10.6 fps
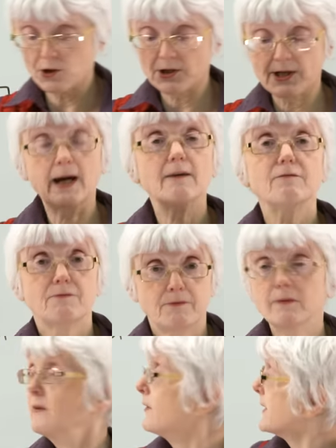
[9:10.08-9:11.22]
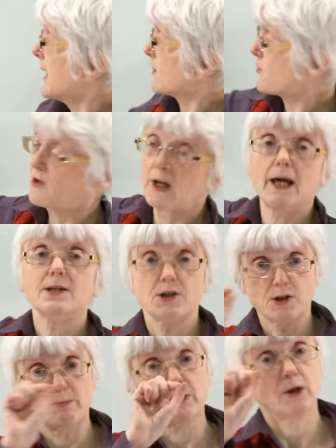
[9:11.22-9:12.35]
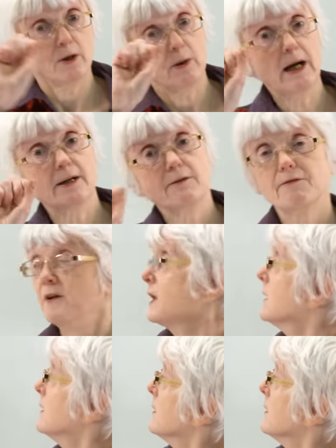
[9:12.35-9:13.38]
just have the extra letters but no hyphen.